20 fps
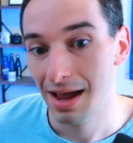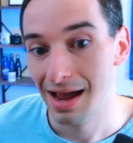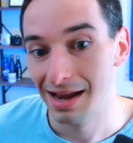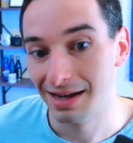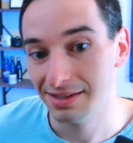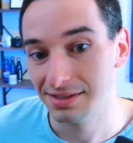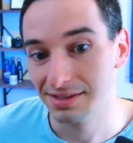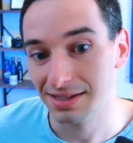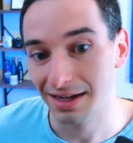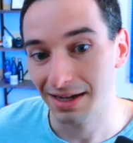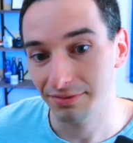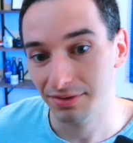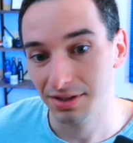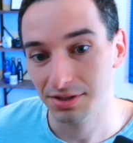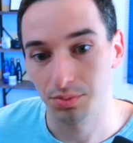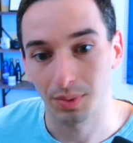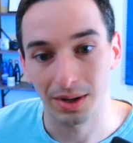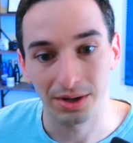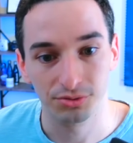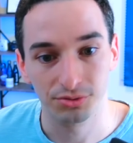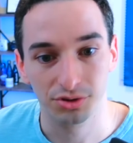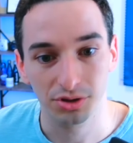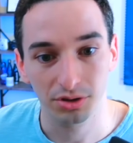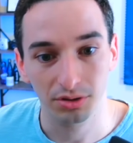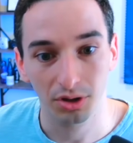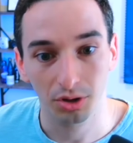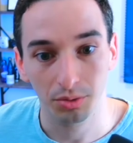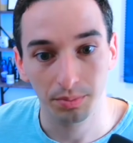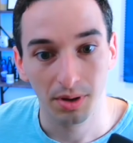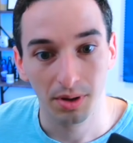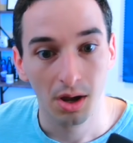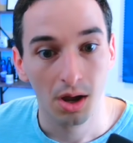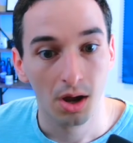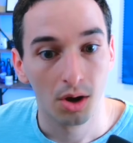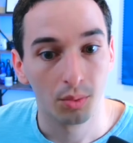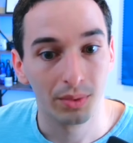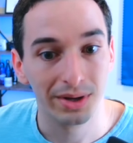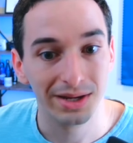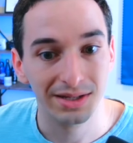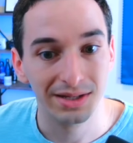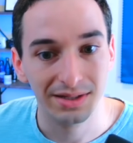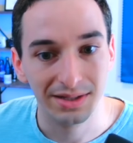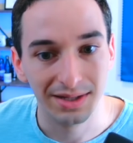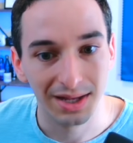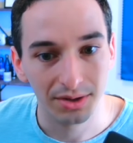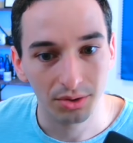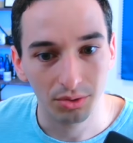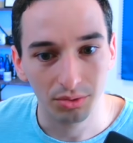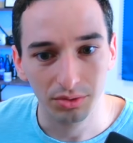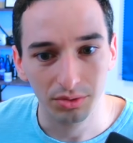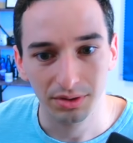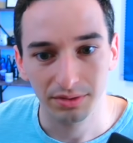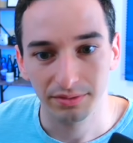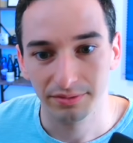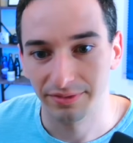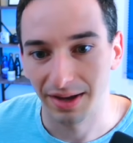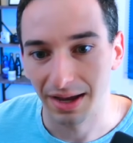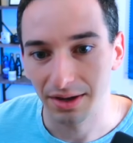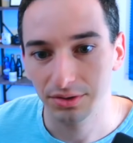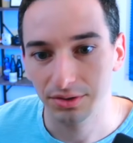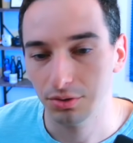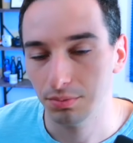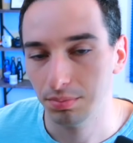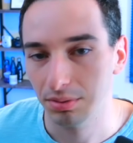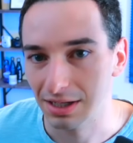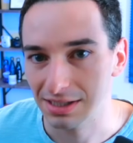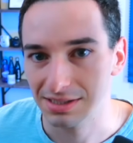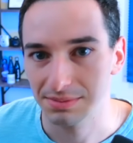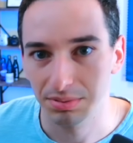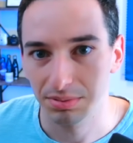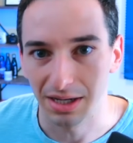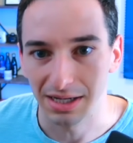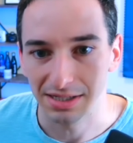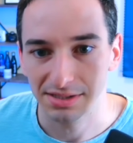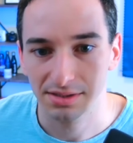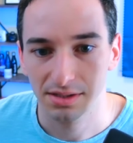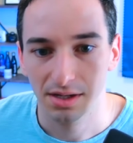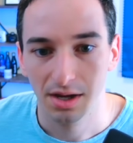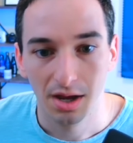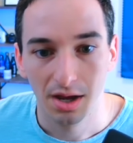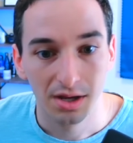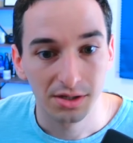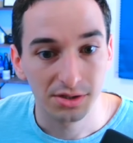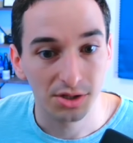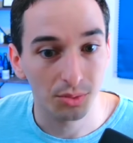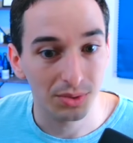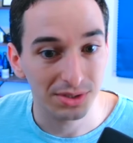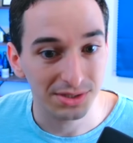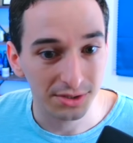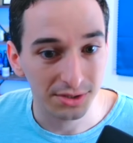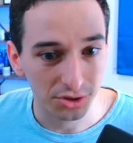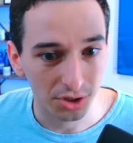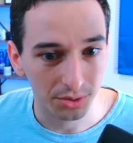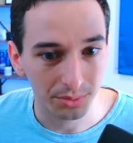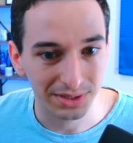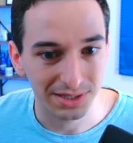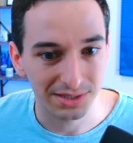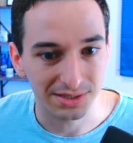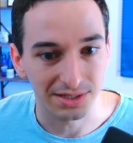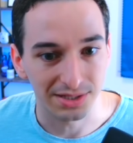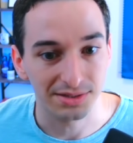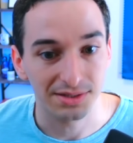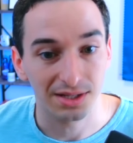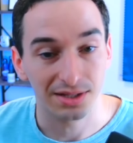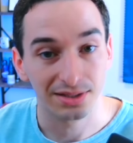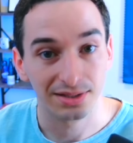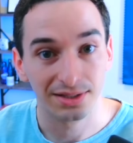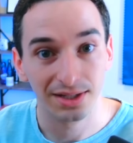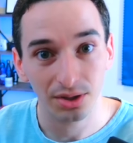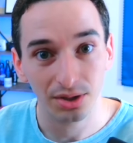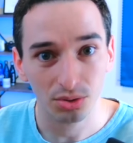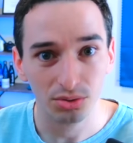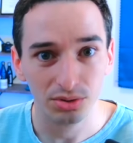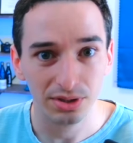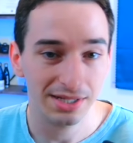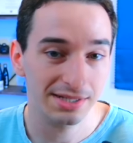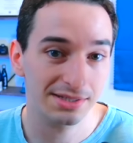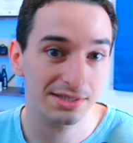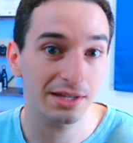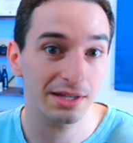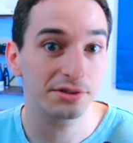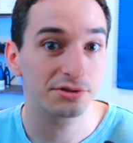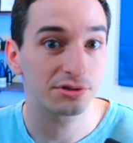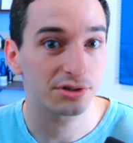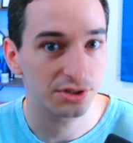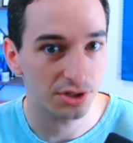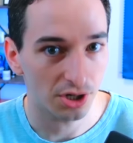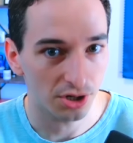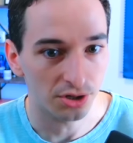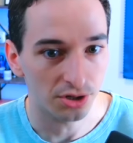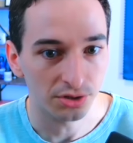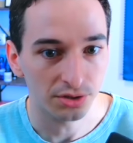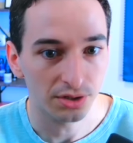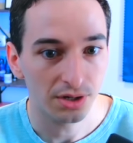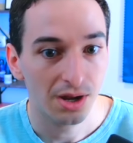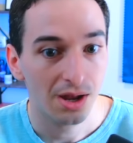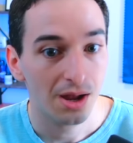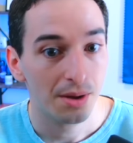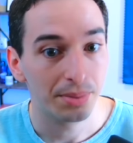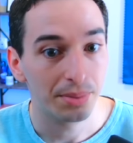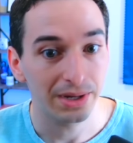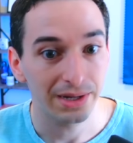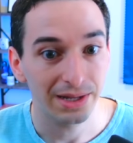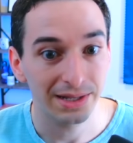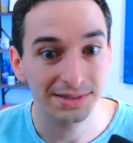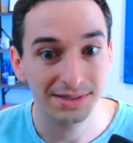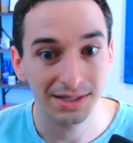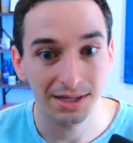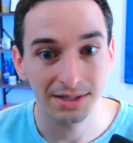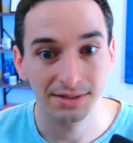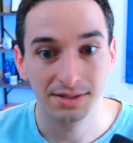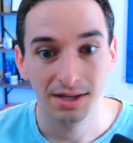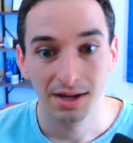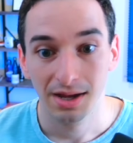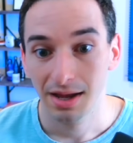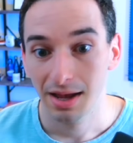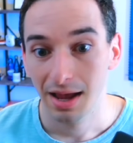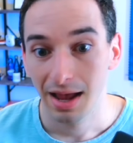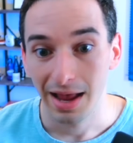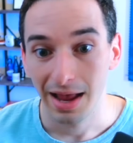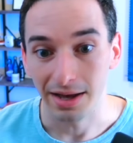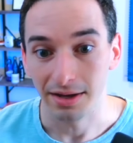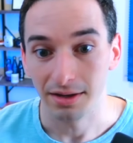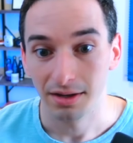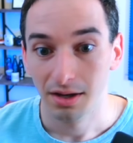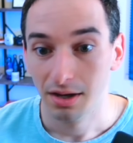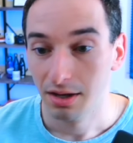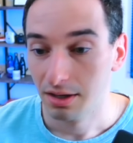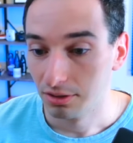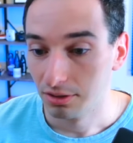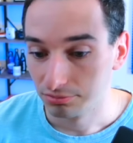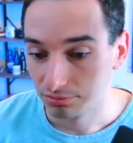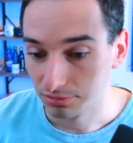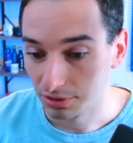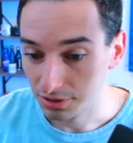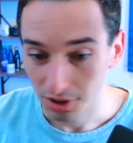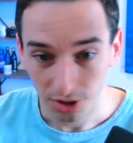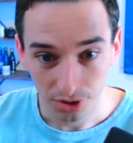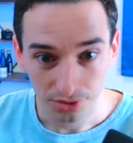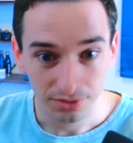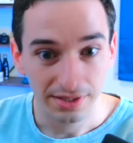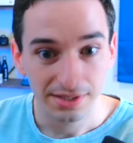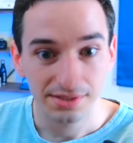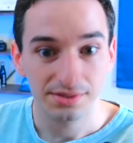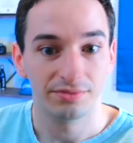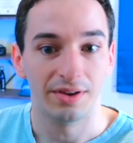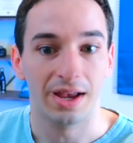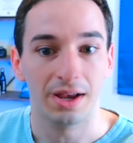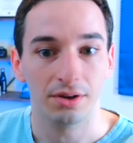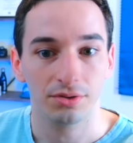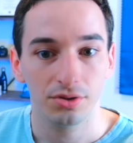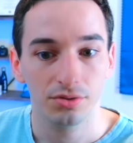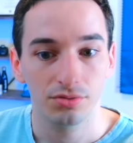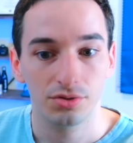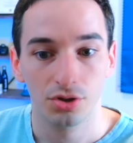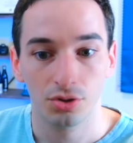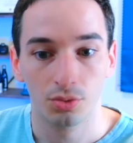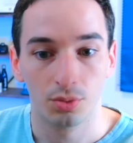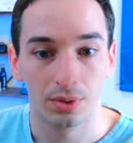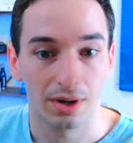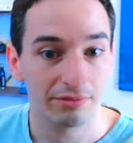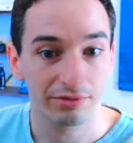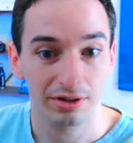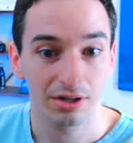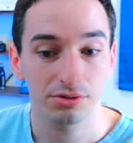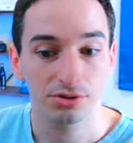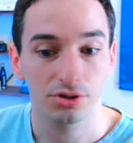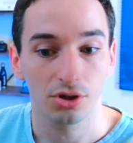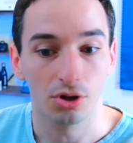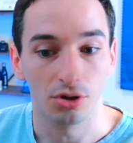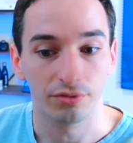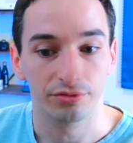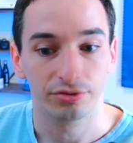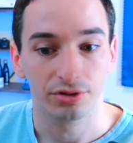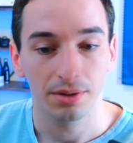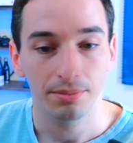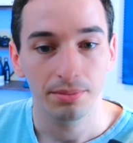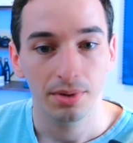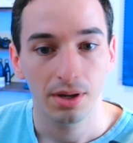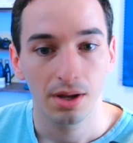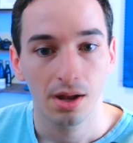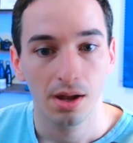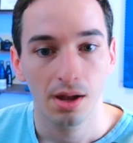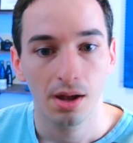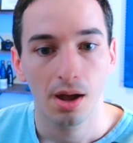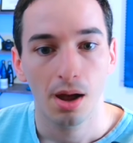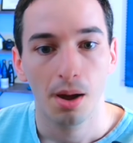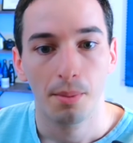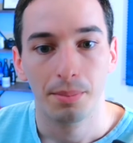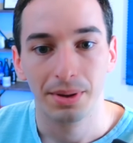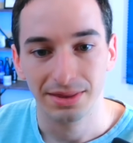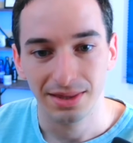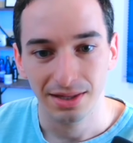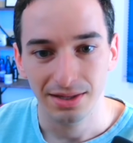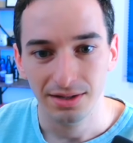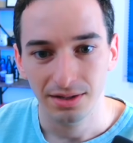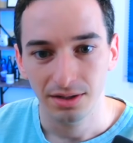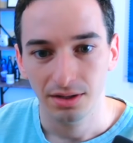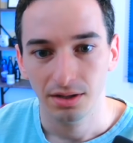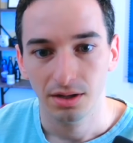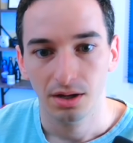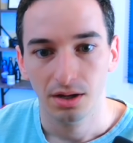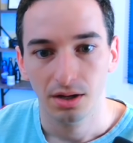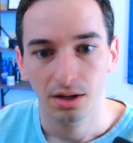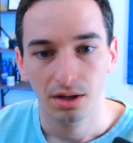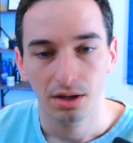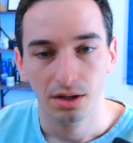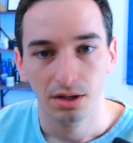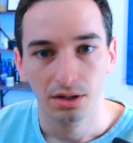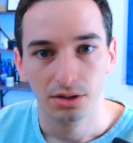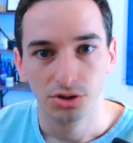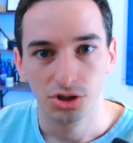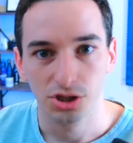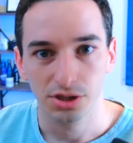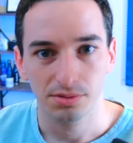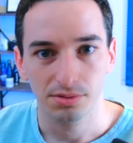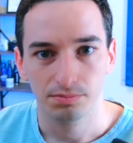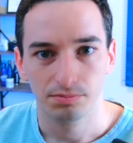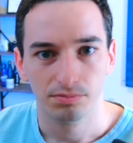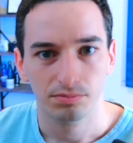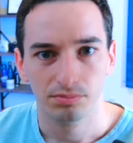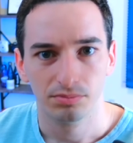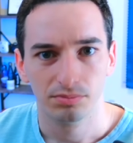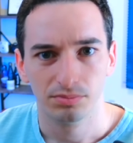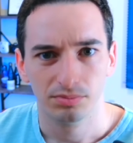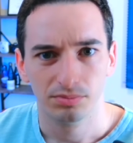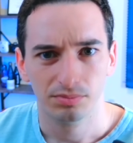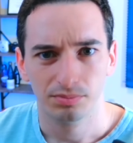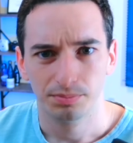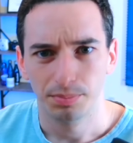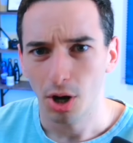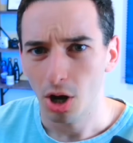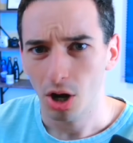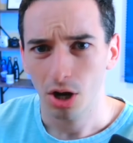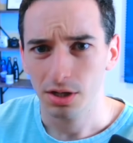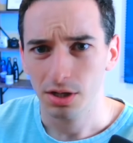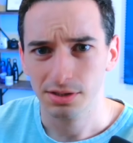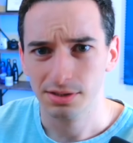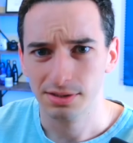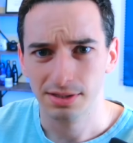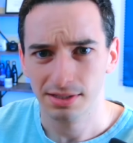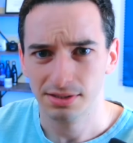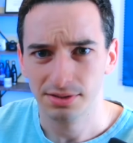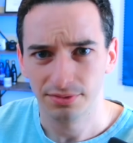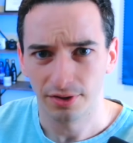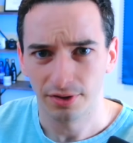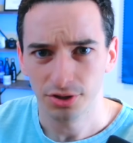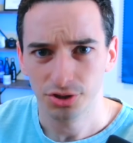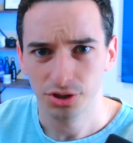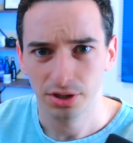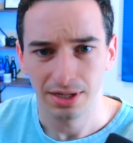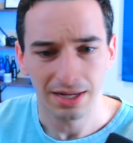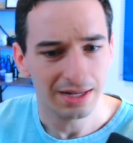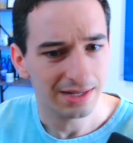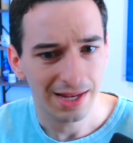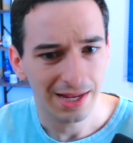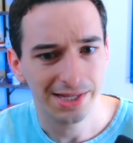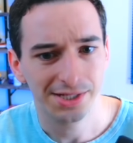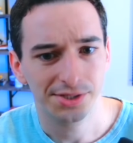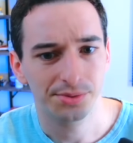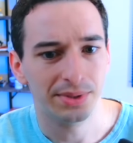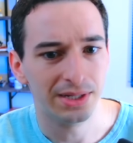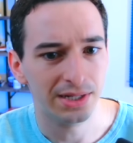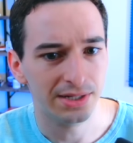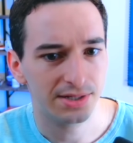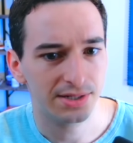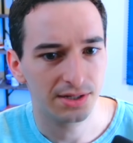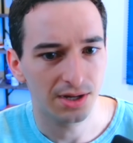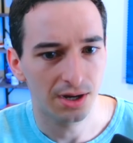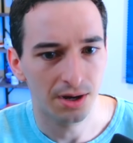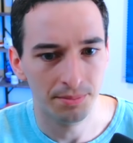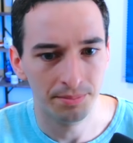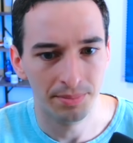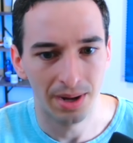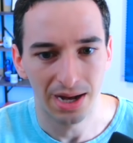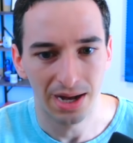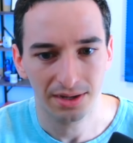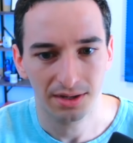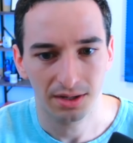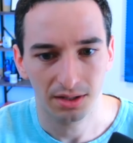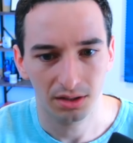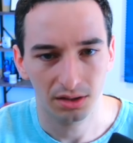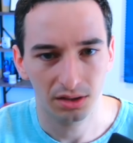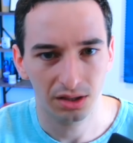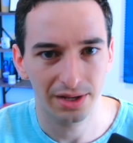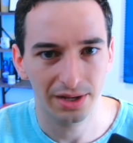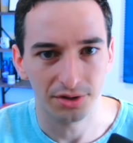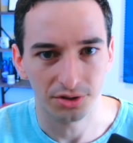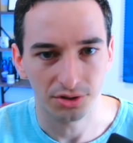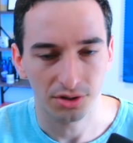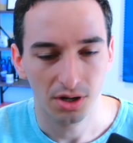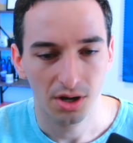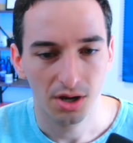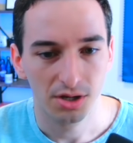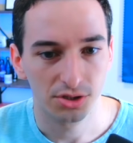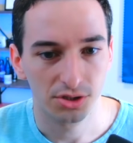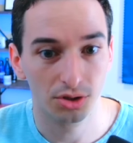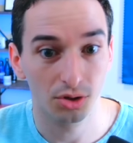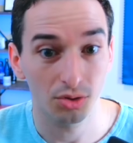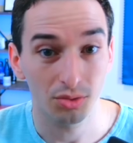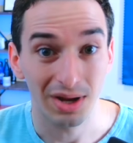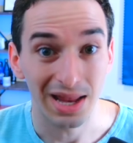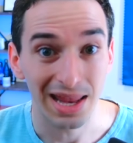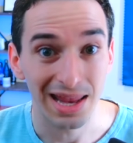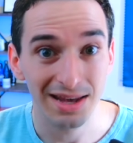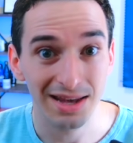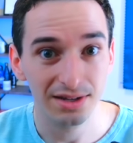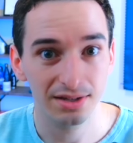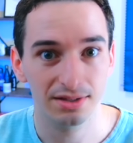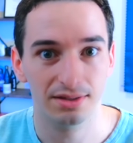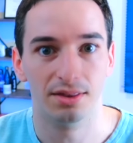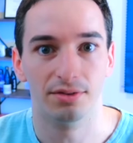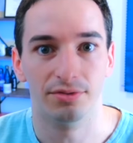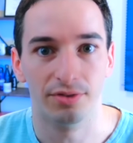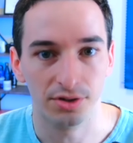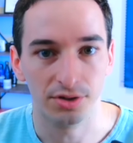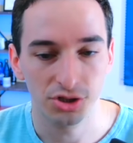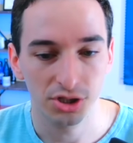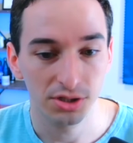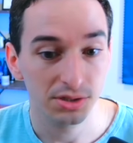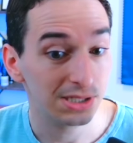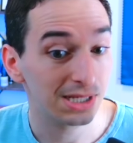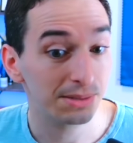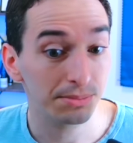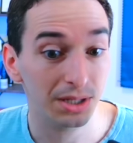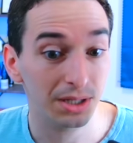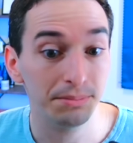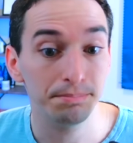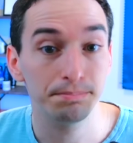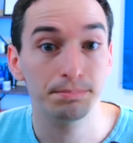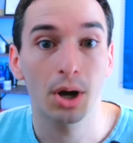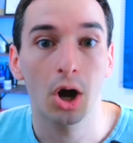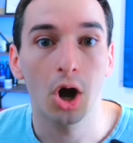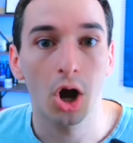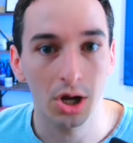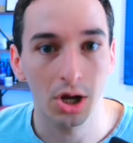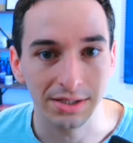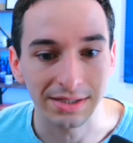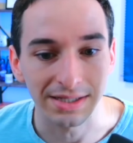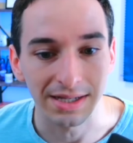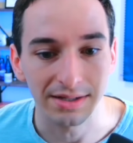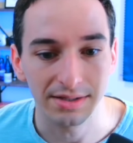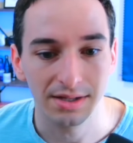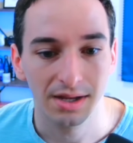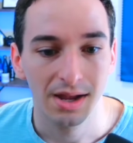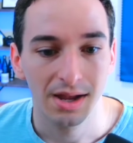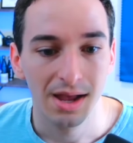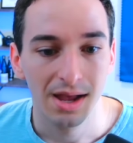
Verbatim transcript: And inside of this while true loop, we yield value plus plus. So essentially what this is, yield is like return, but it says, hey, return this value to wherever I was called from, but then just pause this function in case we need to come back later. So don't end the function, simply pause it.